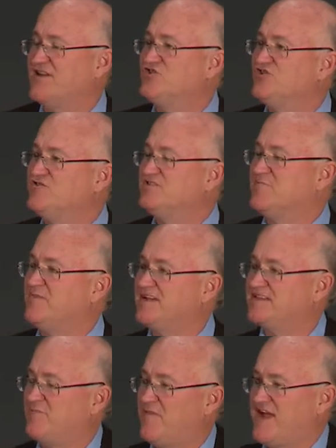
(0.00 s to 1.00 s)
and choose and
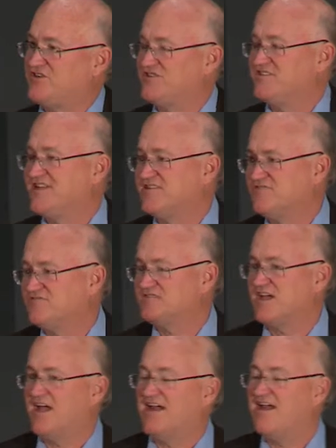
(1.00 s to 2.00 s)
mix and match the sensor
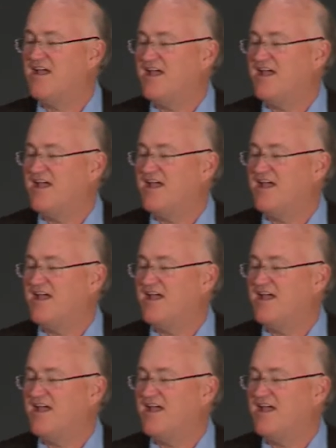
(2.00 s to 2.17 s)
side